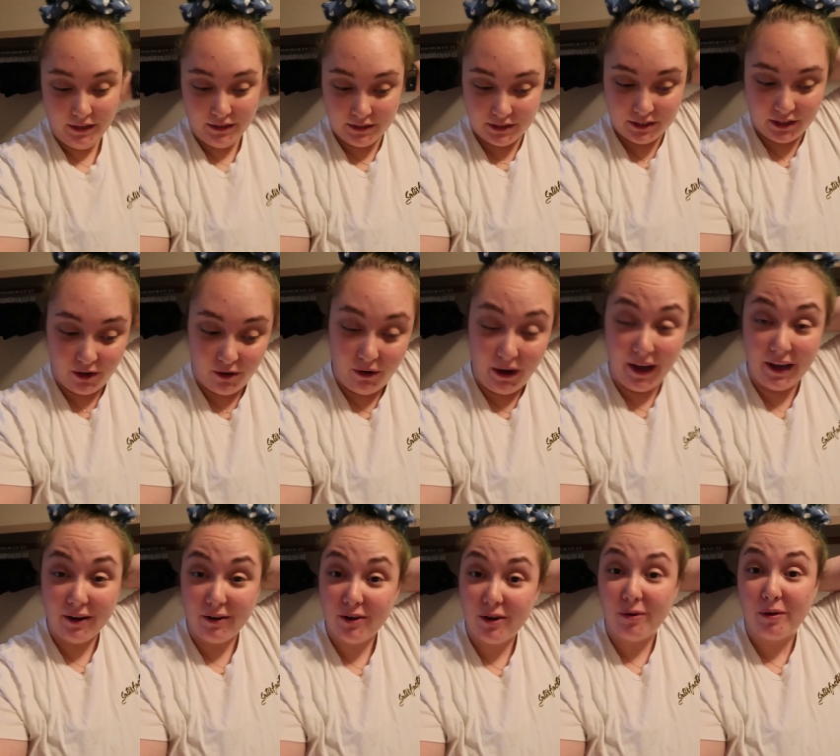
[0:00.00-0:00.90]
So
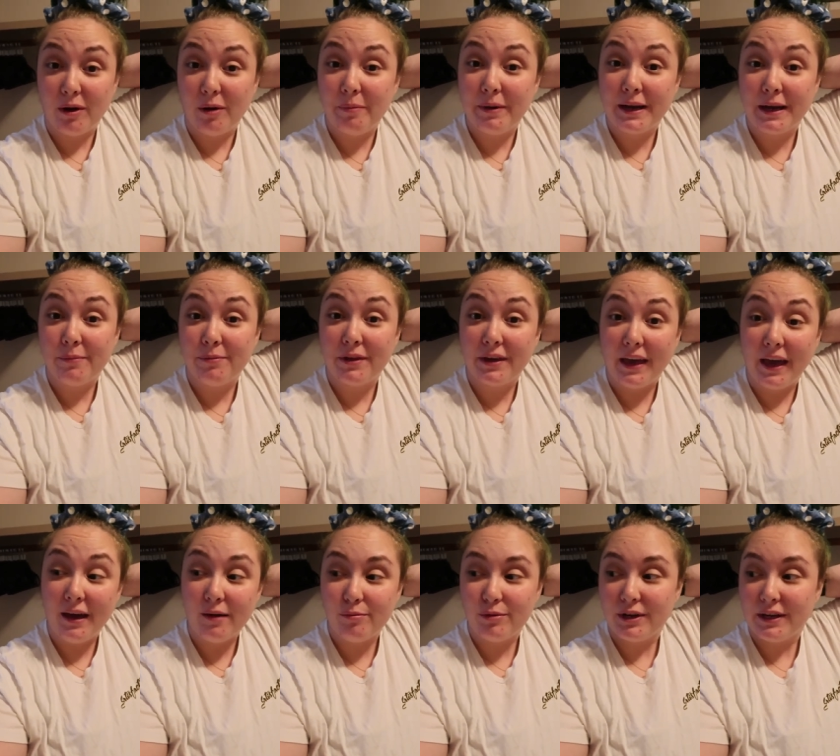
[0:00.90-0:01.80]
I don't know when I'll pick up the
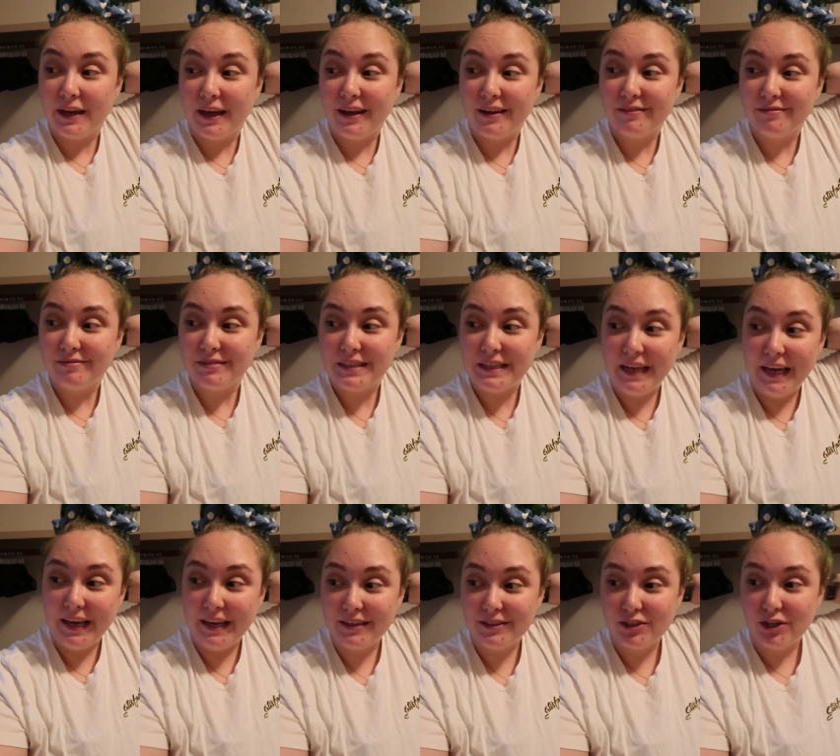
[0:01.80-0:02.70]
camera again.
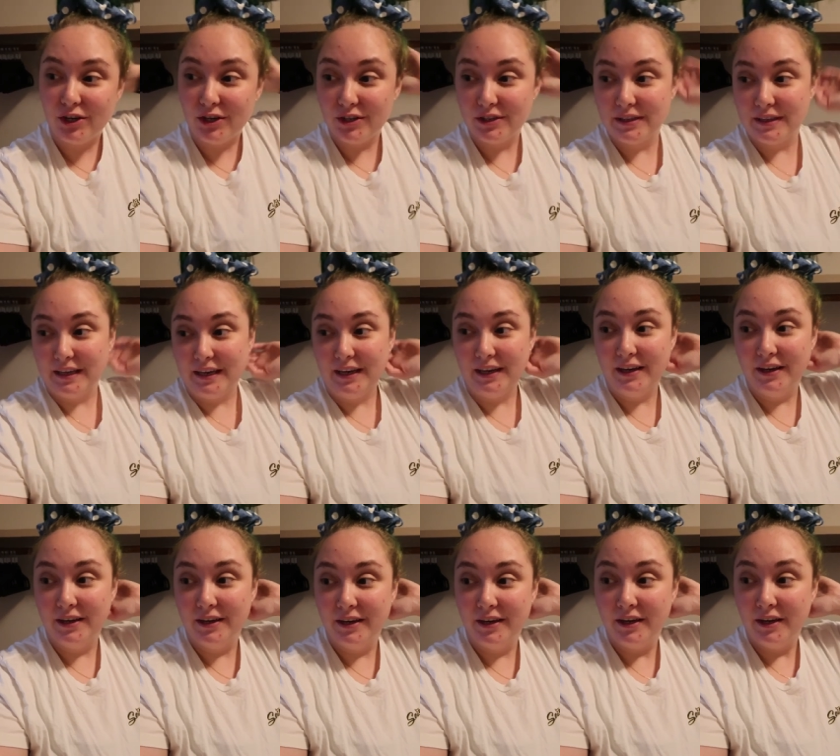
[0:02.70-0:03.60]
Today is
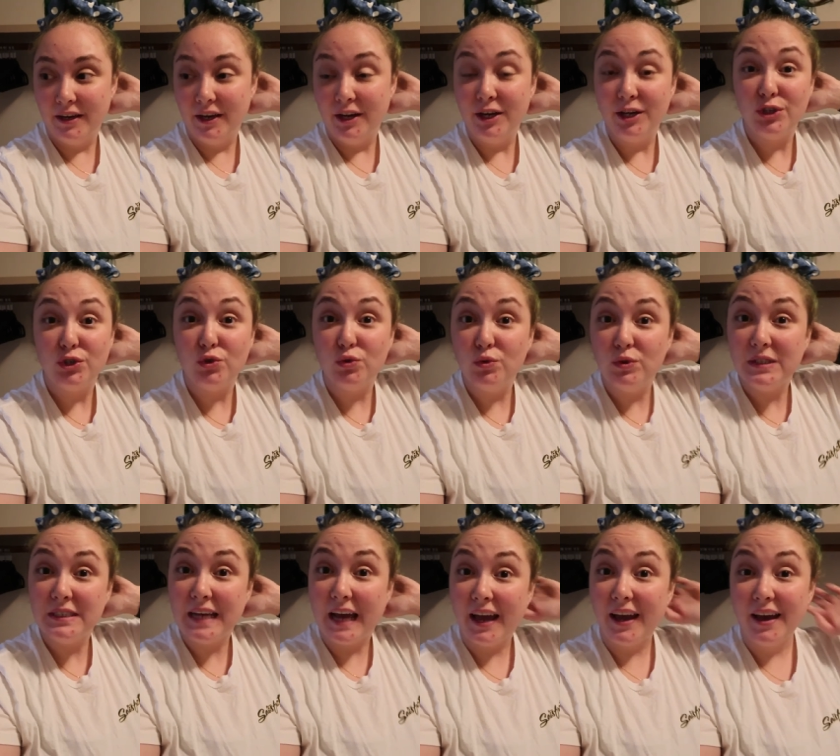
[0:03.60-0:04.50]
currently
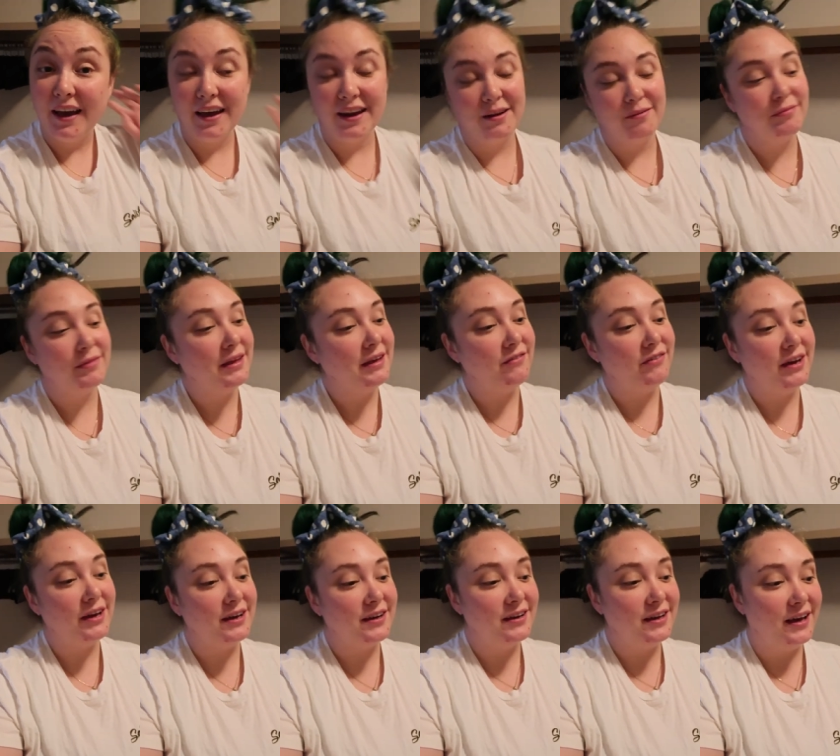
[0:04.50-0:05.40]
Tuesday and I'm
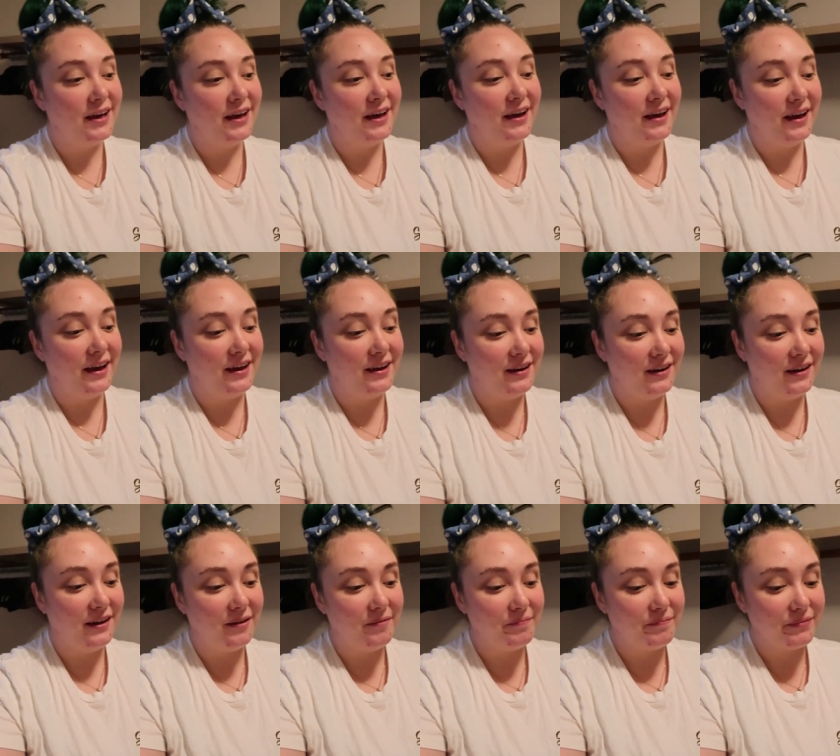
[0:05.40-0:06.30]
leaving and
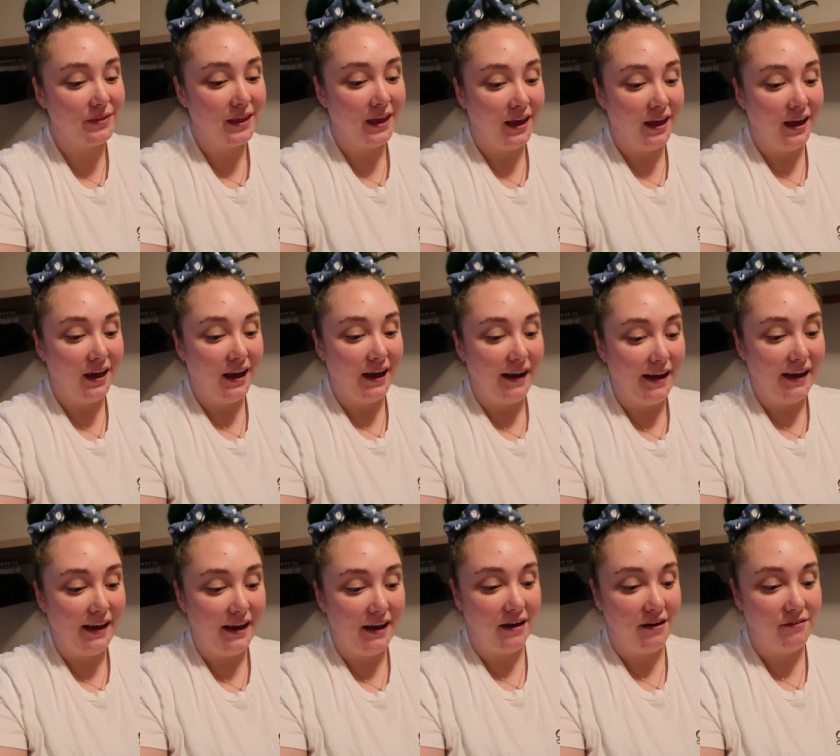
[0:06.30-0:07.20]
um,
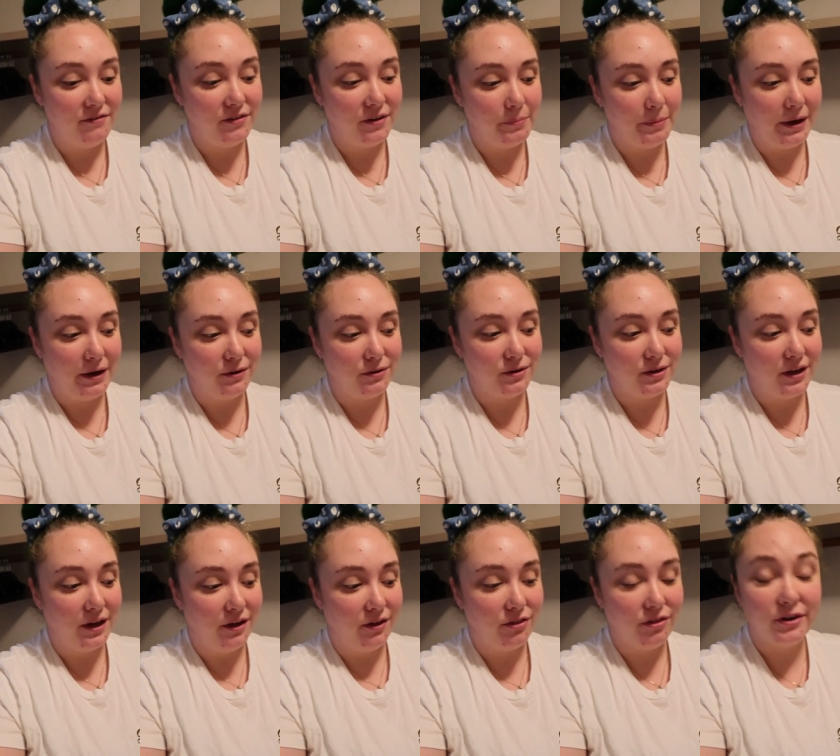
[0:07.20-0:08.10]
I have
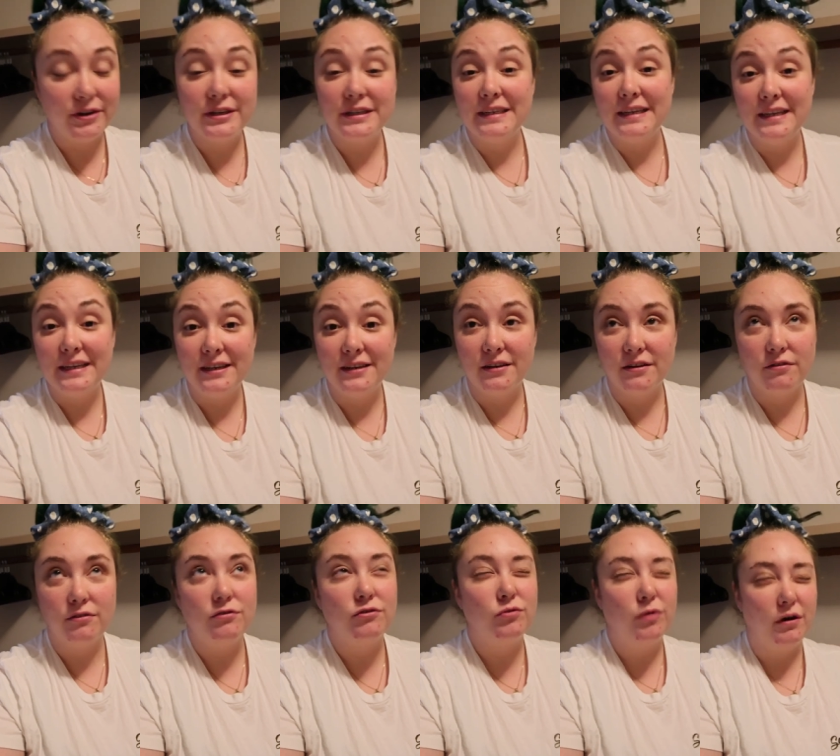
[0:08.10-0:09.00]
about 13,
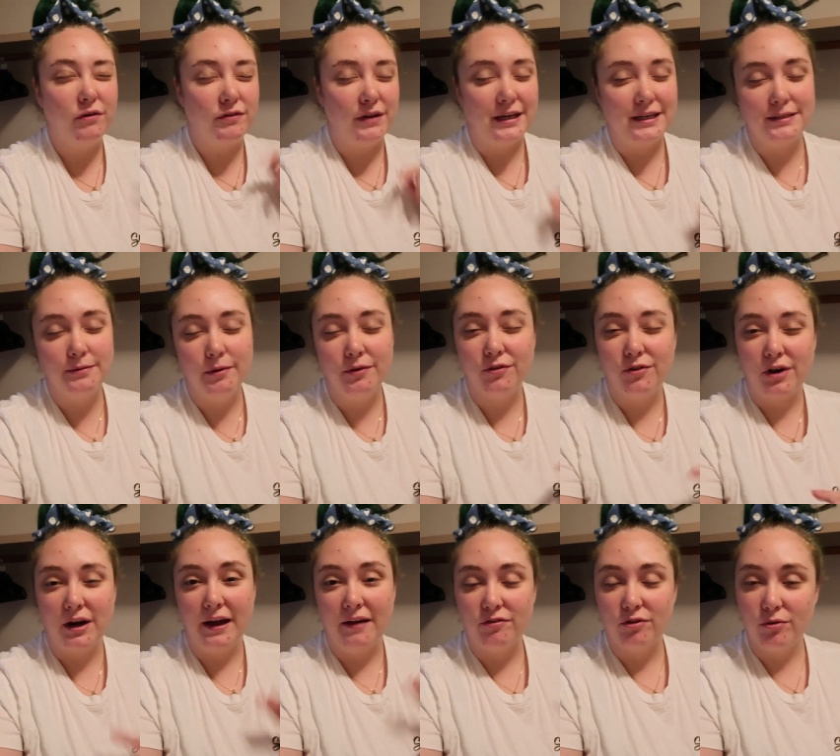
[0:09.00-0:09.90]
12 days
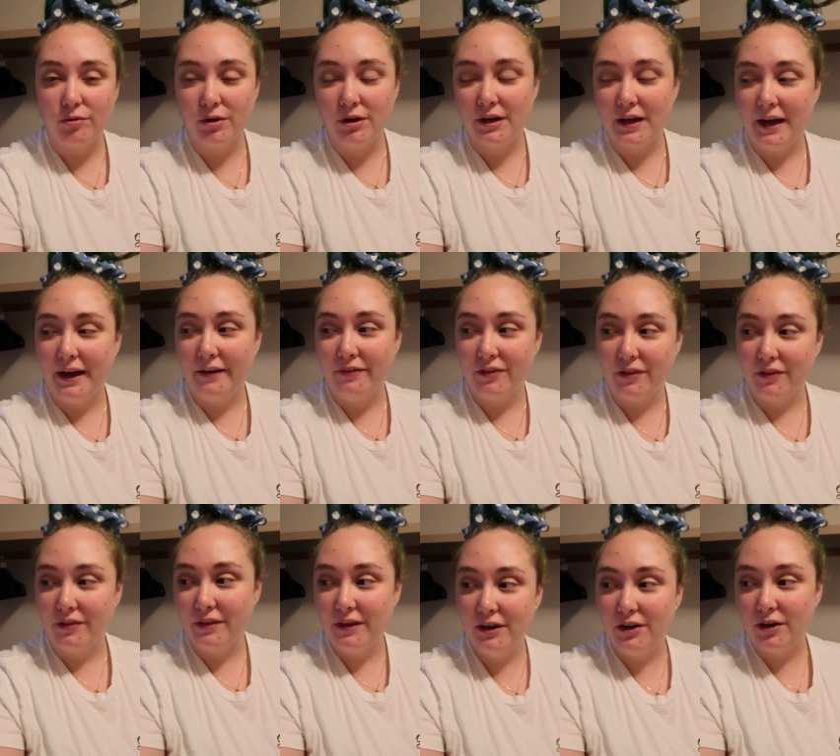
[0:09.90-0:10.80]
before I have to work at the
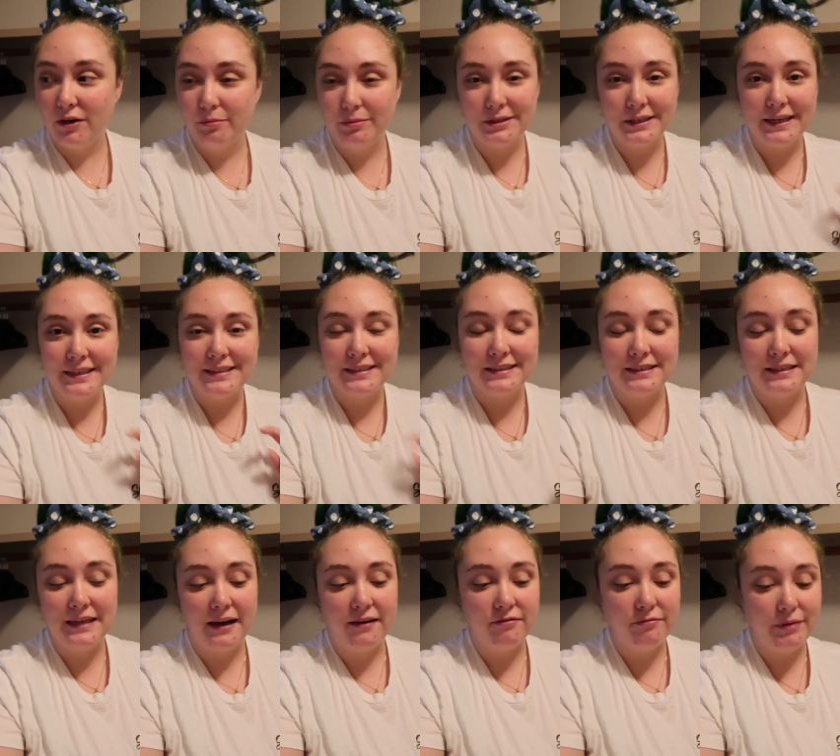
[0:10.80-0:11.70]
theater besides a
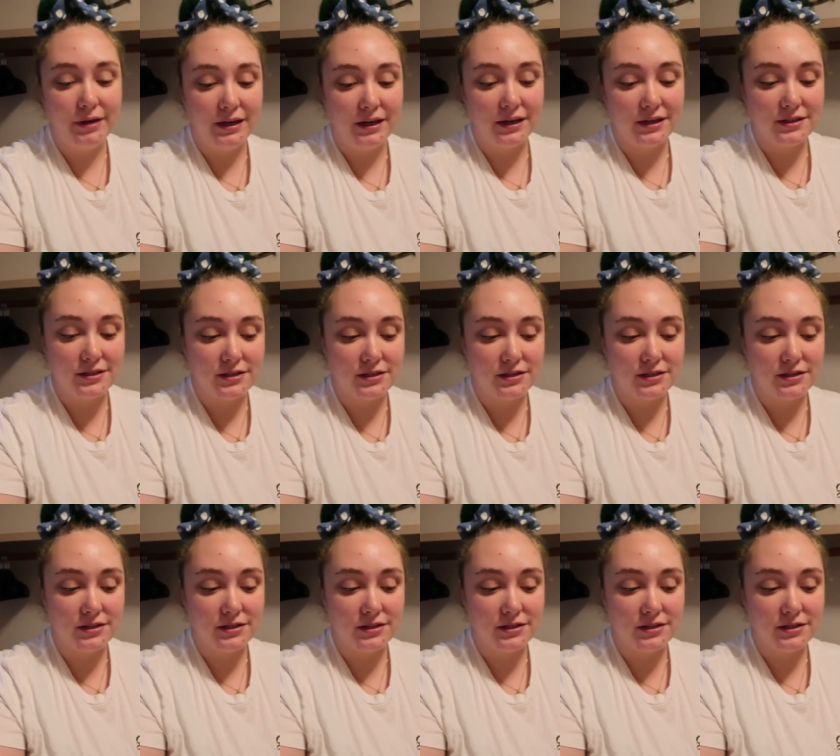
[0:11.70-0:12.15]
staff meeting.